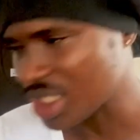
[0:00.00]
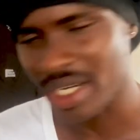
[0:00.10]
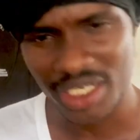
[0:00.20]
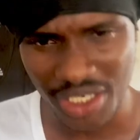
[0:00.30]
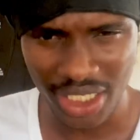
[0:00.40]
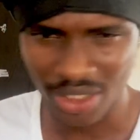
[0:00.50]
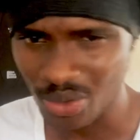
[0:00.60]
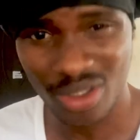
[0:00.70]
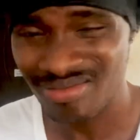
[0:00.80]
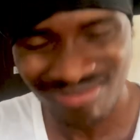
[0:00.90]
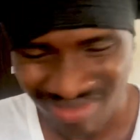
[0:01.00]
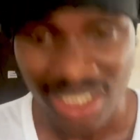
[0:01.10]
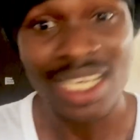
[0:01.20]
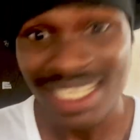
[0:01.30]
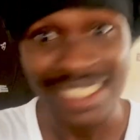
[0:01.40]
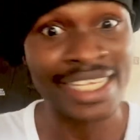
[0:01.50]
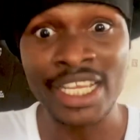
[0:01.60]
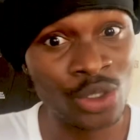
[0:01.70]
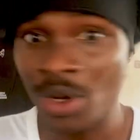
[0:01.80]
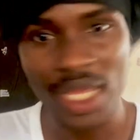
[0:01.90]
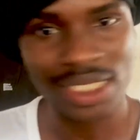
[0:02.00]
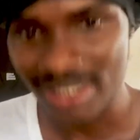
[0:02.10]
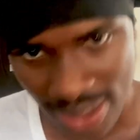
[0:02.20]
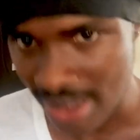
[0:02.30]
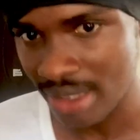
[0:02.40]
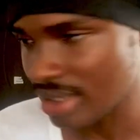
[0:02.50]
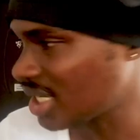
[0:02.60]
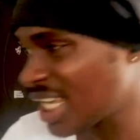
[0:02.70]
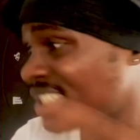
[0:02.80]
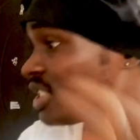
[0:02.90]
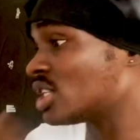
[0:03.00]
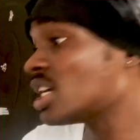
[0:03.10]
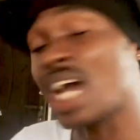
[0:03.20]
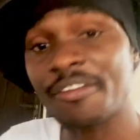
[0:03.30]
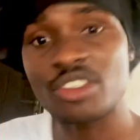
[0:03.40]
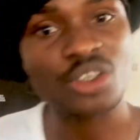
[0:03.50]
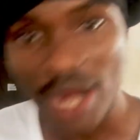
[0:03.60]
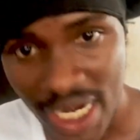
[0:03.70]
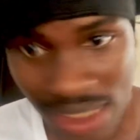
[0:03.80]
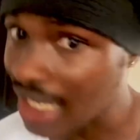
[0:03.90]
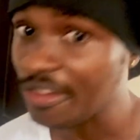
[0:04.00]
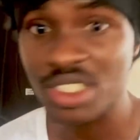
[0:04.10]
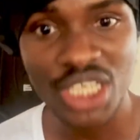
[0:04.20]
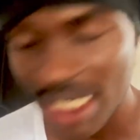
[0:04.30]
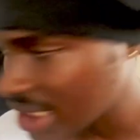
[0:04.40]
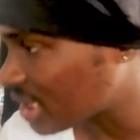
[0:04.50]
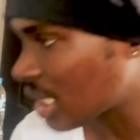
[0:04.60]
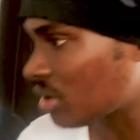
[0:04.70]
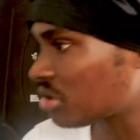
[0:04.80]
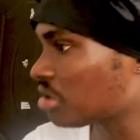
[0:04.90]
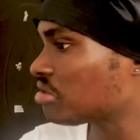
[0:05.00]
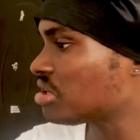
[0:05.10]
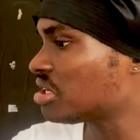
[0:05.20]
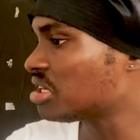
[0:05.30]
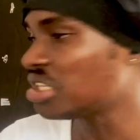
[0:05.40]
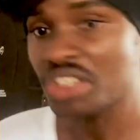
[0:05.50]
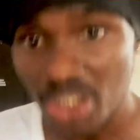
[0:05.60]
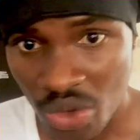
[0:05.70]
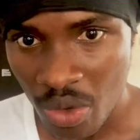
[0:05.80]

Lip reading: here and there, you can do it. They don't exist. I've tried it, I've checked it out. Doesn't